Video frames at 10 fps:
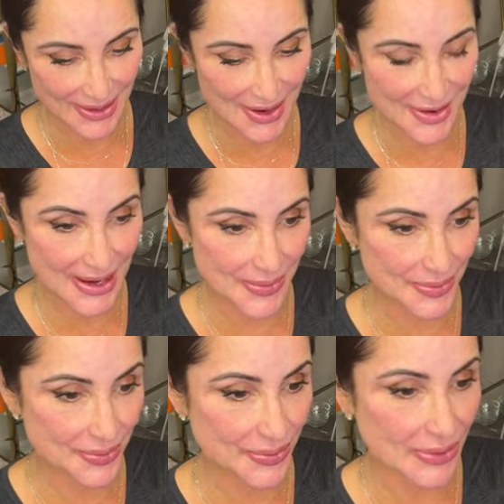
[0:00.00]
All right,
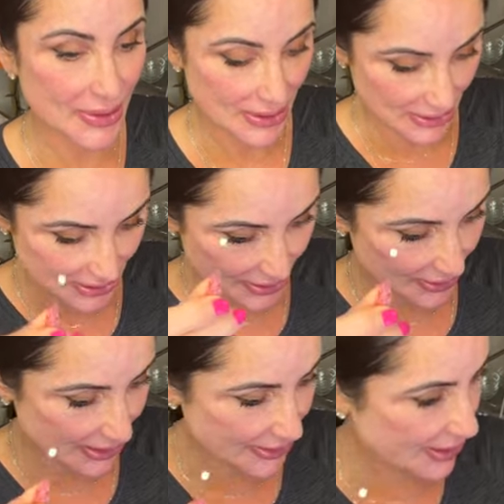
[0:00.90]
so
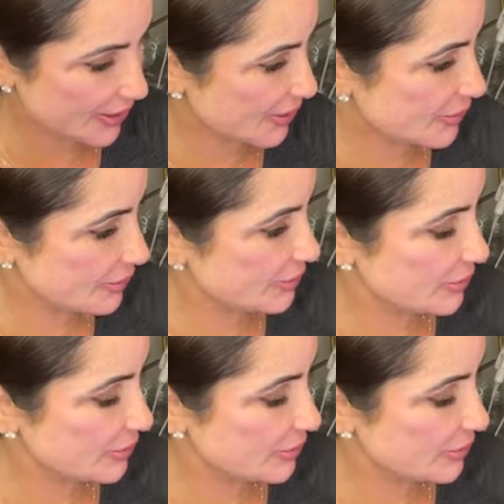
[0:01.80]
here I go.